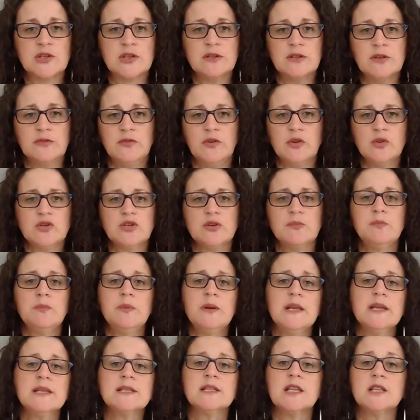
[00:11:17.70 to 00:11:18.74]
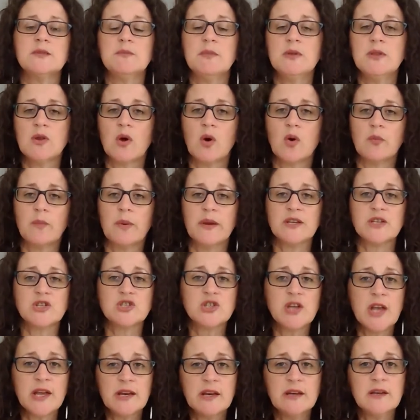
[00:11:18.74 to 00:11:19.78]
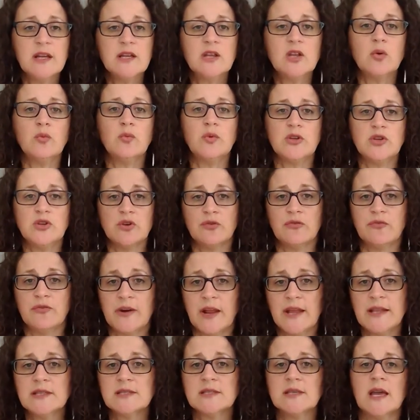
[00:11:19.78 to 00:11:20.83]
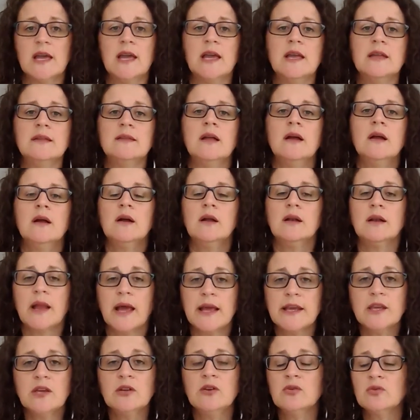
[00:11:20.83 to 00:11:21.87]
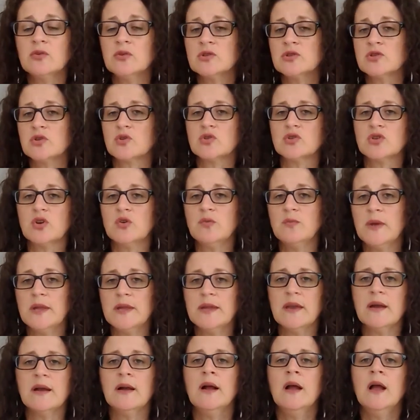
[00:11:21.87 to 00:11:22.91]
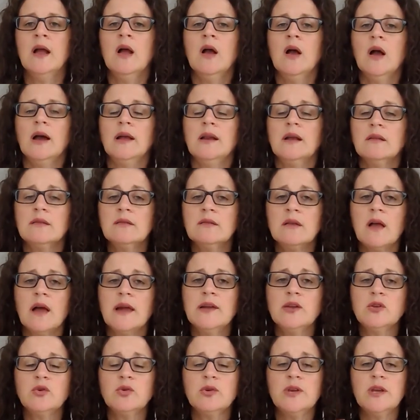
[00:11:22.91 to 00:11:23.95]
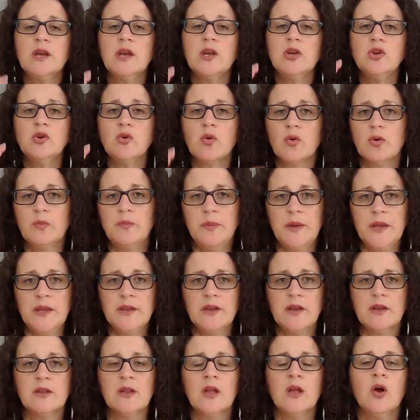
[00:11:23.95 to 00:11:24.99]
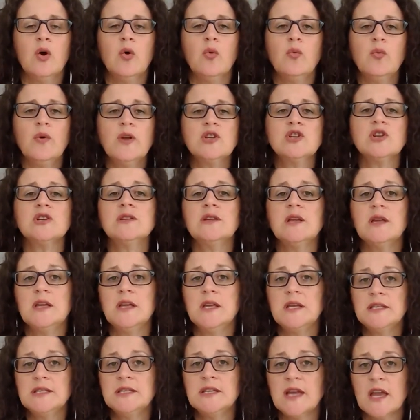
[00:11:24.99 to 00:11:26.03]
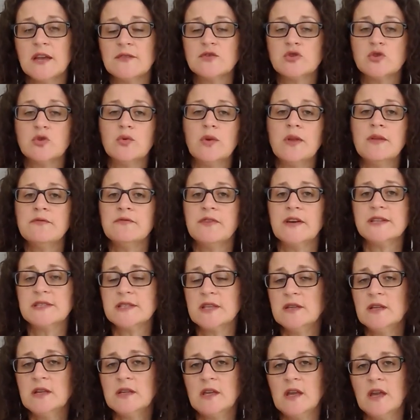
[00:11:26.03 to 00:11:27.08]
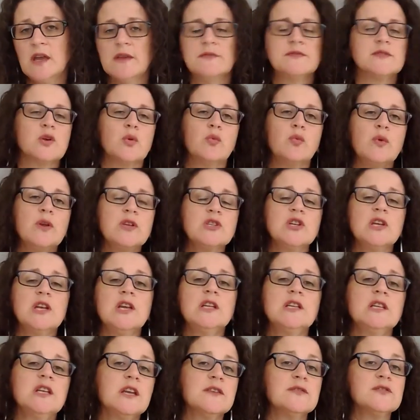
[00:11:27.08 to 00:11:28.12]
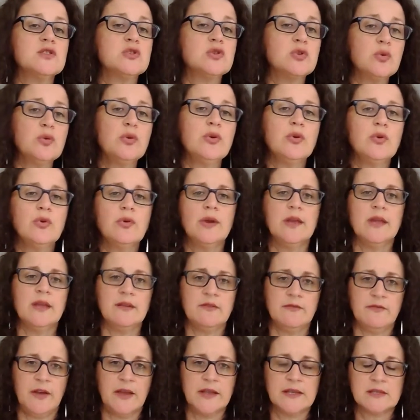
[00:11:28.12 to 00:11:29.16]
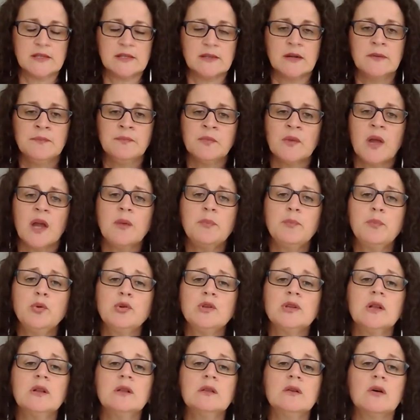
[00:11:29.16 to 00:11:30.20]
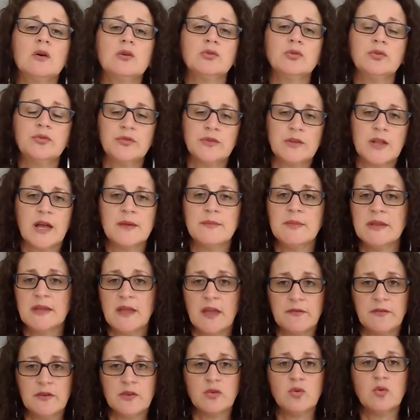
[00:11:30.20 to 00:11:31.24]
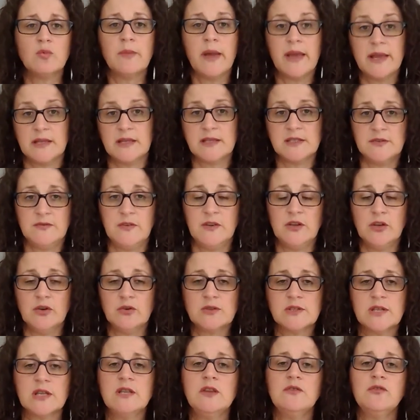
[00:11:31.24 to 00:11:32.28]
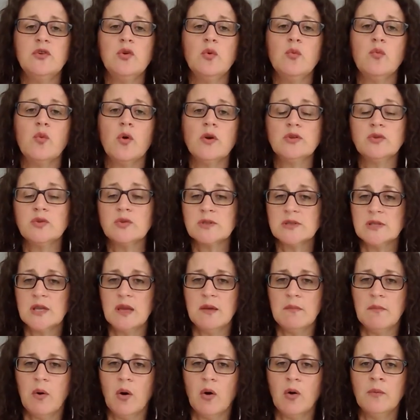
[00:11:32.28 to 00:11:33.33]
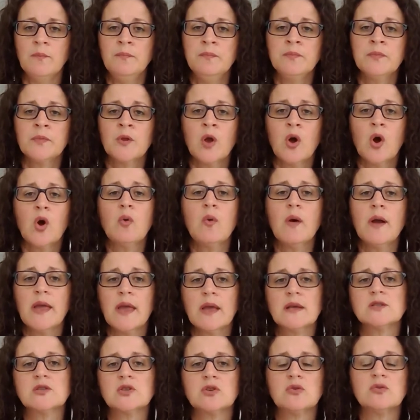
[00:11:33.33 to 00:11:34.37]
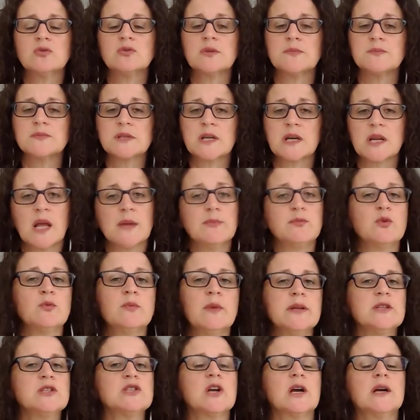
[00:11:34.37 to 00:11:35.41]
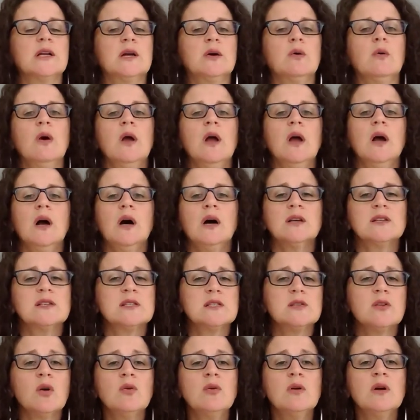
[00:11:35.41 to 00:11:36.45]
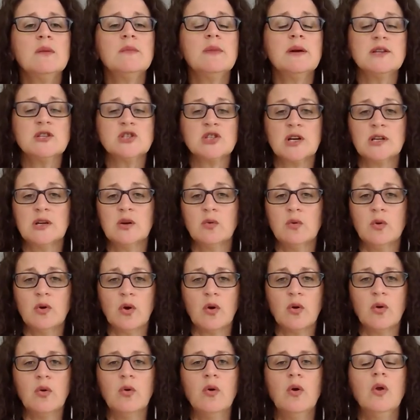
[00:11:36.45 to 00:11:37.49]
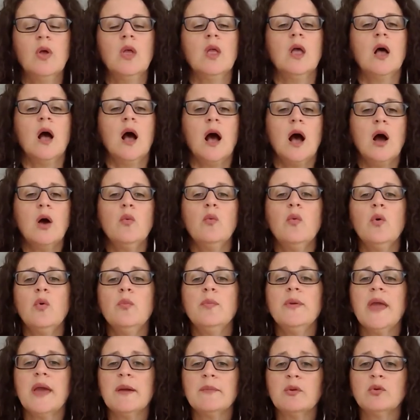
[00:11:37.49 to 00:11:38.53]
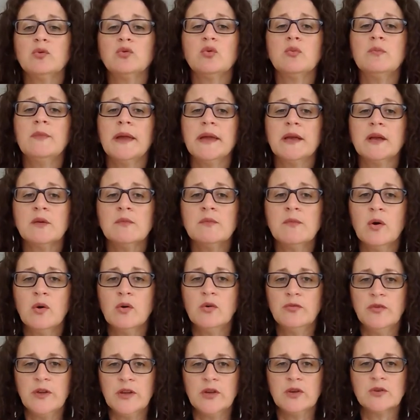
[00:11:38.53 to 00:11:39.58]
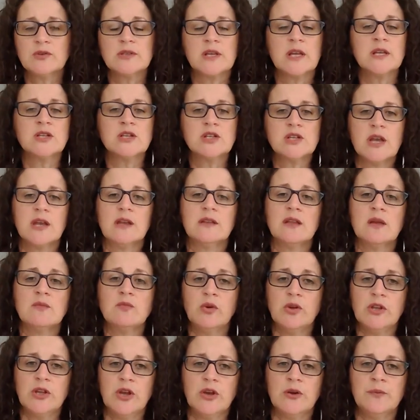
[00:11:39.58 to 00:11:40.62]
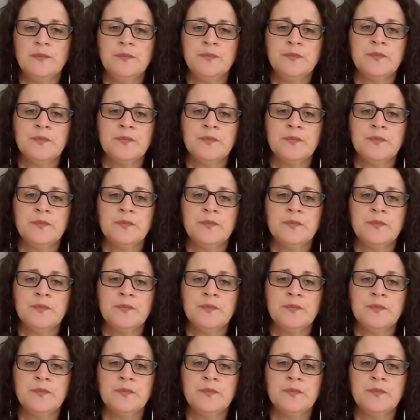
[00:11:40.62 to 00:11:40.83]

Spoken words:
in the future, please let me know by sharing it with your friends and liking it on social media. And I'd like to hear your opinion. Which of the ETFs do you invest in ETFs? Which ETFs do you invest? I put a lot of time and effort to make these videos, and if you want to see more, or I ask you to subscribe to my channel, as long as my channel grows, I will be able to make more videos and share them with you.